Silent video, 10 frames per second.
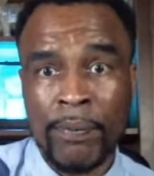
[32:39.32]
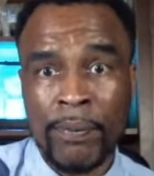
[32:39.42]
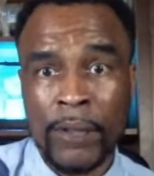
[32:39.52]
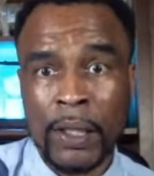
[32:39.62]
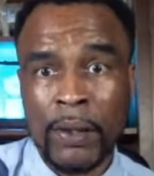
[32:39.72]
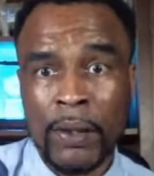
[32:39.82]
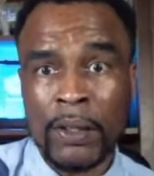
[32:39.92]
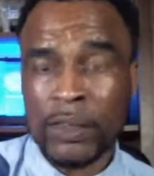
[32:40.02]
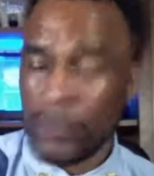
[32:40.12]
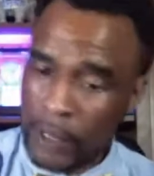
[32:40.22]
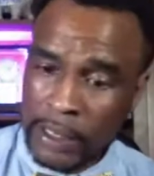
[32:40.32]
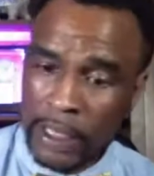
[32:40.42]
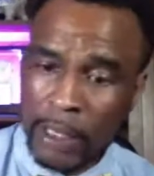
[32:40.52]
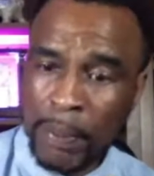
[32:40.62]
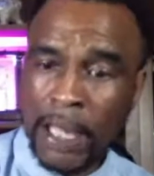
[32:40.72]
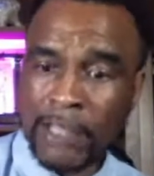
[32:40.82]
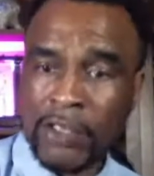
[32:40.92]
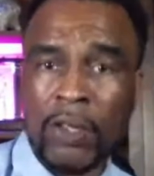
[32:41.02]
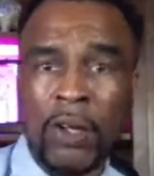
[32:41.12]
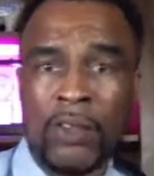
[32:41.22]
You know, so they did pass a
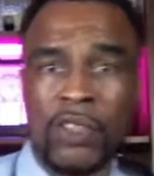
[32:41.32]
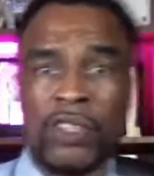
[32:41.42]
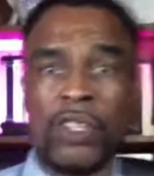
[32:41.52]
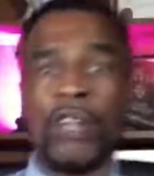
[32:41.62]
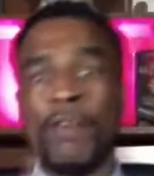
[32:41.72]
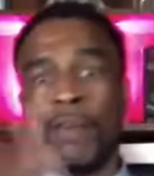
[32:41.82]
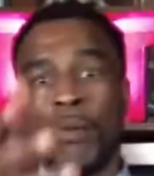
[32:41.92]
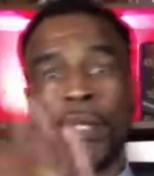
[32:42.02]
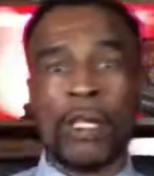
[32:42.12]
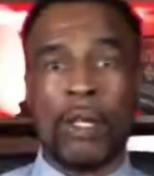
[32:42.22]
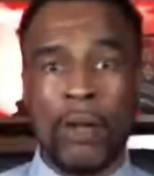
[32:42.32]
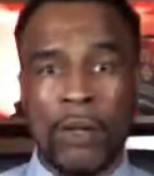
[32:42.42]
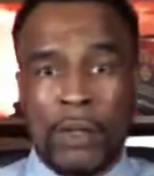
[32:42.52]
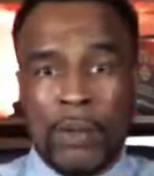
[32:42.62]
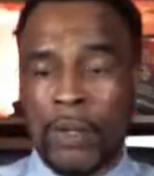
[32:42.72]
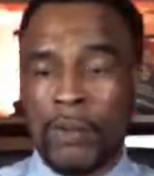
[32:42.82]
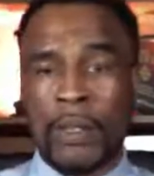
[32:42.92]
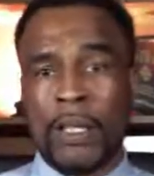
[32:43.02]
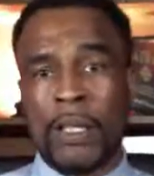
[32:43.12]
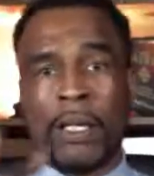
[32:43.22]
law this year, even with the car
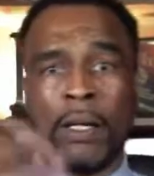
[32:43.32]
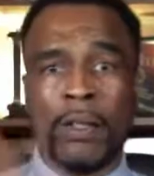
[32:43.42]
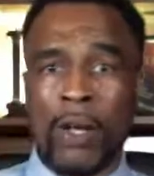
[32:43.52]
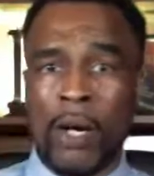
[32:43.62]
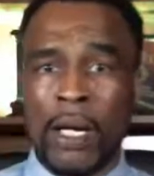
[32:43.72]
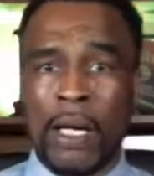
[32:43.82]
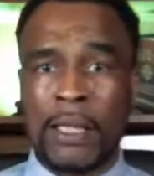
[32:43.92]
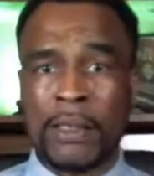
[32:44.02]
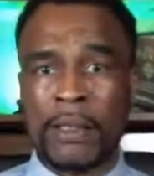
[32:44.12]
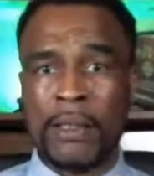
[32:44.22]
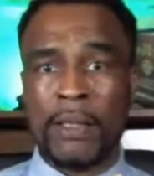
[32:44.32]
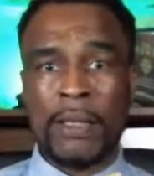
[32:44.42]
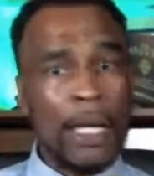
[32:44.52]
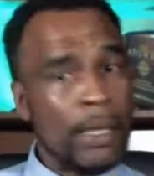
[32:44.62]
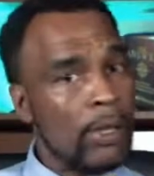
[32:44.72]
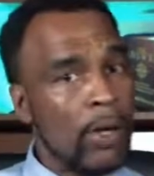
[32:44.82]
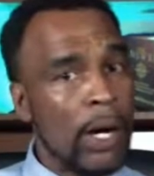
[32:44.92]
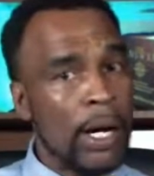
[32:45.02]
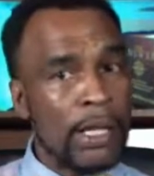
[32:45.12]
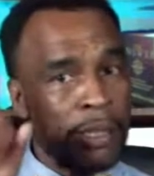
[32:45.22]
lots. Now the
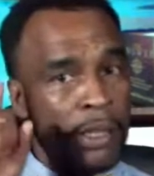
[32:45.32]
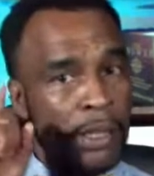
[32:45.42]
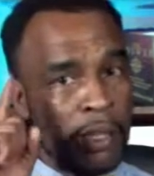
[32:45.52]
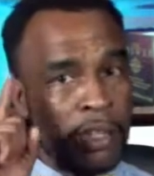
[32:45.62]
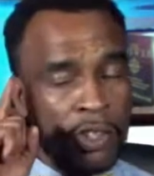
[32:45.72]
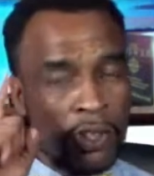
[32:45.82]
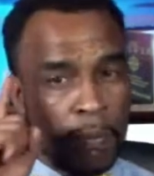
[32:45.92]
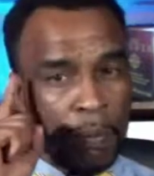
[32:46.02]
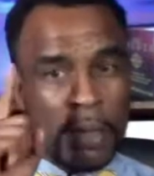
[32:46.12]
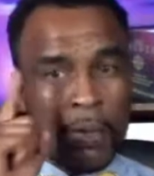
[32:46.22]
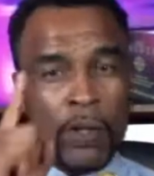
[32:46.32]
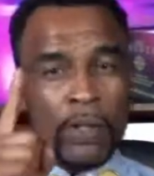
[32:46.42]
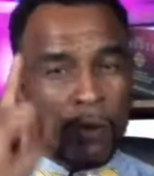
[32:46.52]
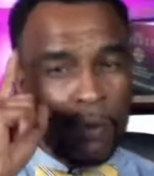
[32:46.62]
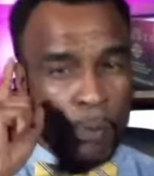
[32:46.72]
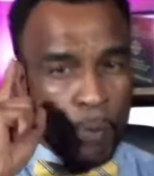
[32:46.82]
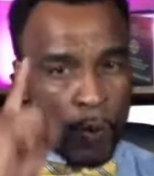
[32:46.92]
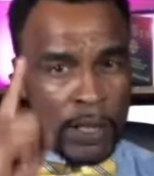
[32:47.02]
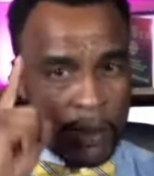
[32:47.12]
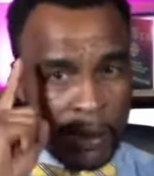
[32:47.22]
car lots, it should be going on
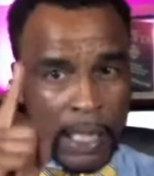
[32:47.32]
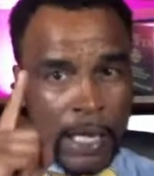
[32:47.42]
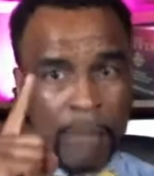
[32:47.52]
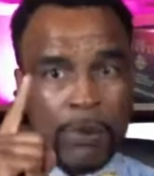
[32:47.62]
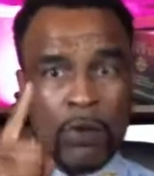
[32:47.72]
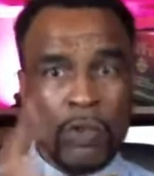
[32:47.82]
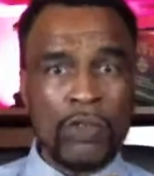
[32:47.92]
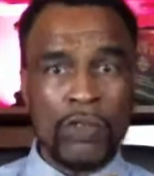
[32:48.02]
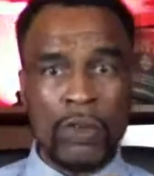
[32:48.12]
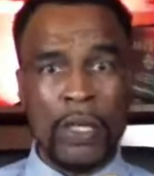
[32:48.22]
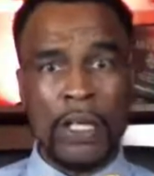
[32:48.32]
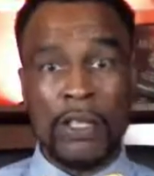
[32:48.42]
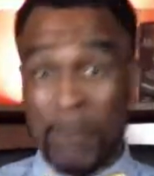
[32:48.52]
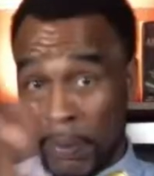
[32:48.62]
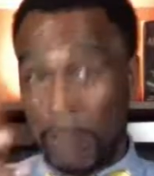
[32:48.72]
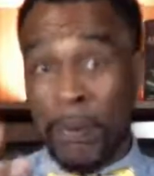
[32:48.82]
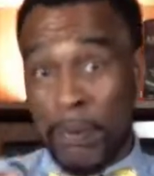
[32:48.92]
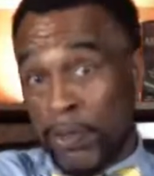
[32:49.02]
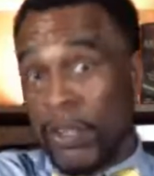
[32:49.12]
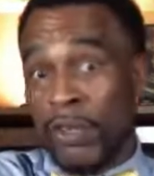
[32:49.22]
one time going on your credit. Remember
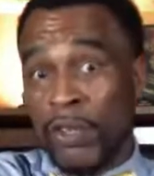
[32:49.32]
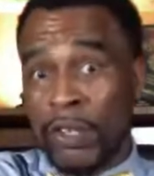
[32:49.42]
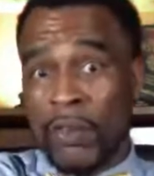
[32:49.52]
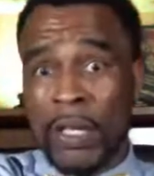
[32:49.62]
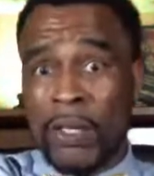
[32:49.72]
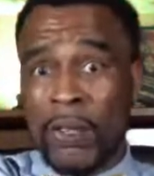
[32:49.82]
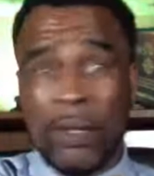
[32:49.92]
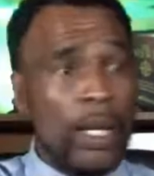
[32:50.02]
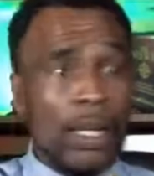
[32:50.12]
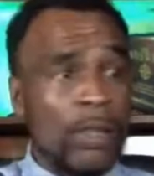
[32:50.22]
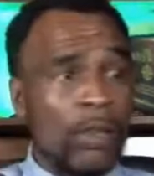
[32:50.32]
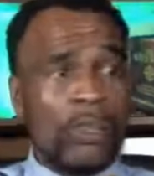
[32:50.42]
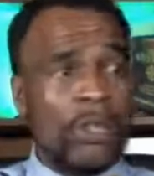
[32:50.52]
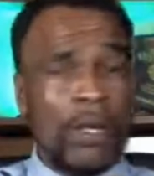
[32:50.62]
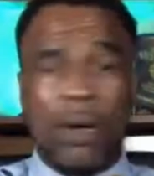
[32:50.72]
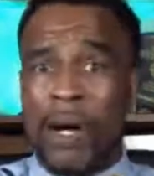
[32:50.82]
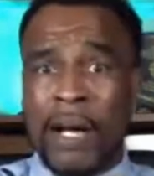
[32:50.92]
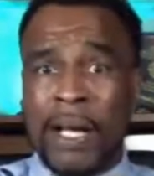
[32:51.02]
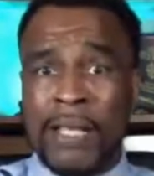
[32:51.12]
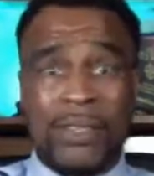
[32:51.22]
people go to the credit card, go to the car
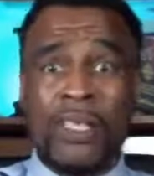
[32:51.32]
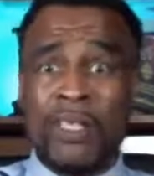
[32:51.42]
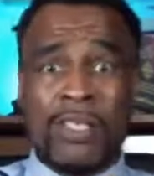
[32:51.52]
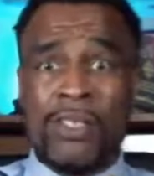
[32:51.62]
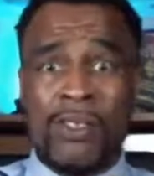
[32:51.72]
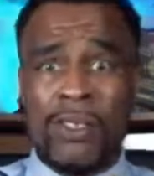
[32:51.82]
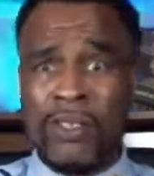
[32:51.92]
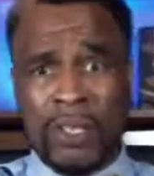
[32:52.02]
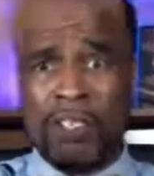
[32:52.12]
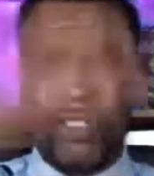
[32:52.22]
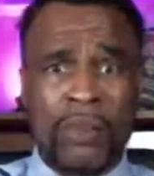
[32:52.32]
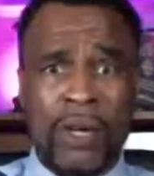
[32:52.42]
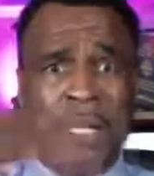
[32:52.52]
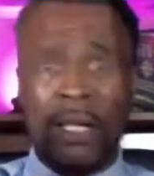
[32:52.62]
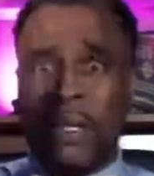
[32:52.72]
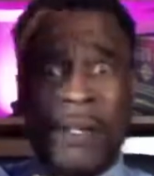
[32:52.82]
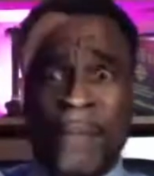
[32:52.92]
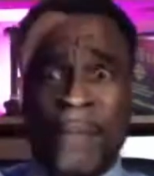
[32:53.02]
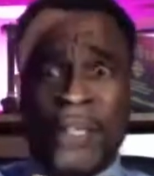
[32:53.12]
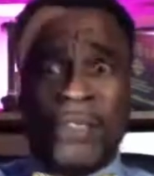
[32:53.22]
lots. Next thing you know, you look at your credit.
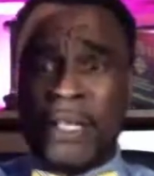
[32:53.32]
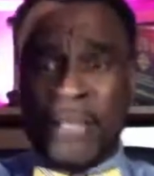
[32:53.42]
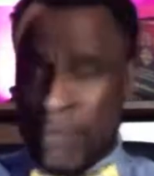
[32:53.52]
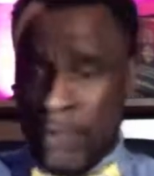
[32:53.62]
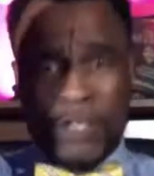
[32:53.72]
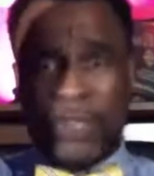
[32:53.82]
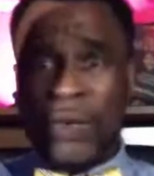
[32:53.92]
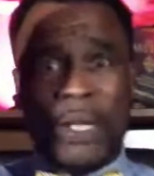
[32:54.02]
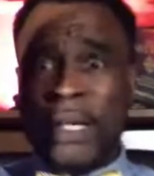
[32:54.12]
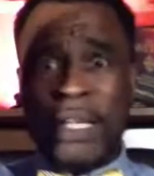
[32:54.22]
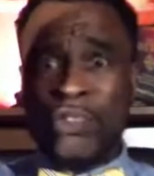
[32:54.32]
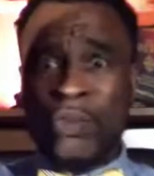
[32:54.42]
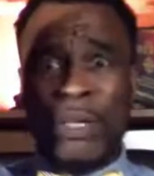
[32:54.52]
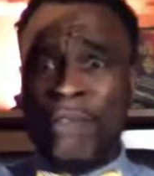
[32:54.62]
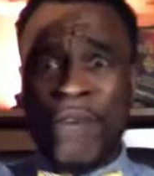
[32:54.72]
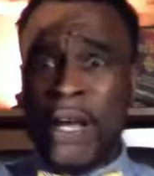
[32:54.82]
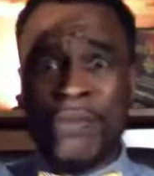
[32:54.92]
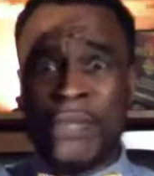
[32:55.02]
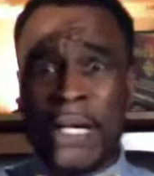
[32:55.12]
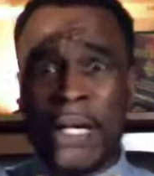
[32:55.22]
It's like they ran your credit like
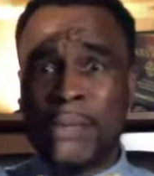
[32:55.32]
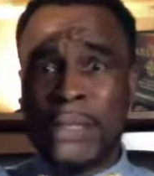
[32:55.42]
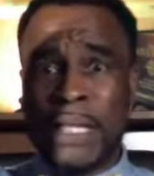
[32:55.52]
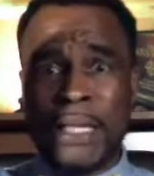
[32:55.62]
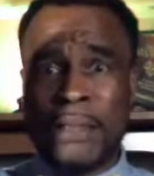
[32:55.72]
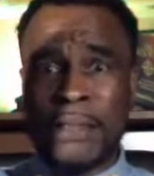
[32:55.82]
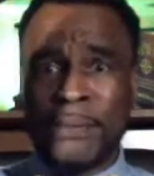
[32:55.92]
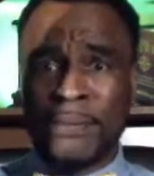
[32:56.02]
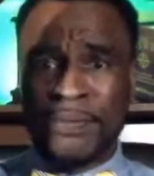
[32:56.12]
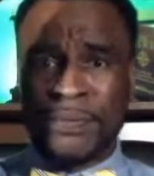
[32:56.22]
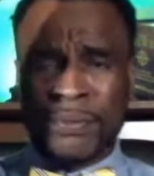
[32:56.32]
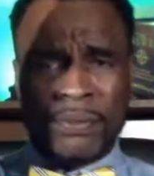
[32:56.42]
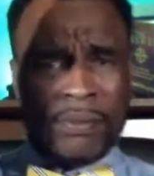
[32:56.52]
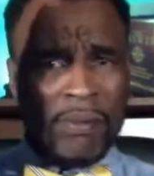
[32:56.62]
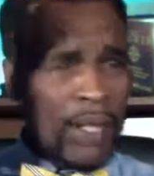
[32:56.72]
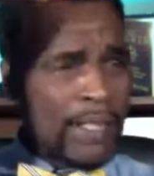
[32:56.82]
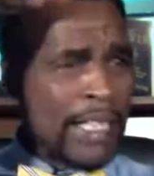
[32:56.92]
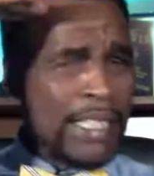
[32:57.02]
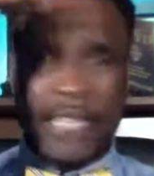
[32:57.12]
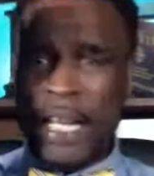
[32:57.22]
25 times, guys.
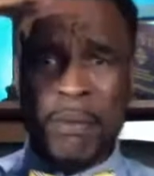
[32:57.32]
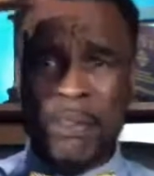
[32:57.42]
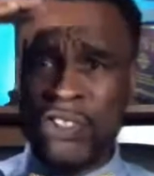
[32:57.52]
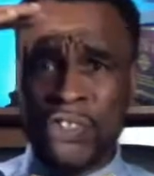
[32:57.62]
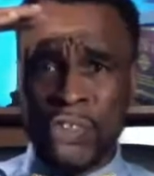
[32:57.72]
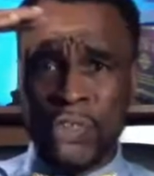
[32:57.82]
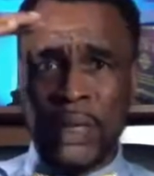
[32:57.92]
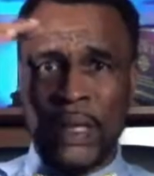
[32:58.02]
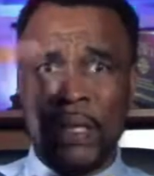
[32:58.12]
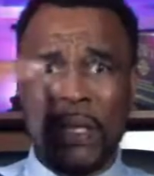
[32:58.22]
That damages your credit.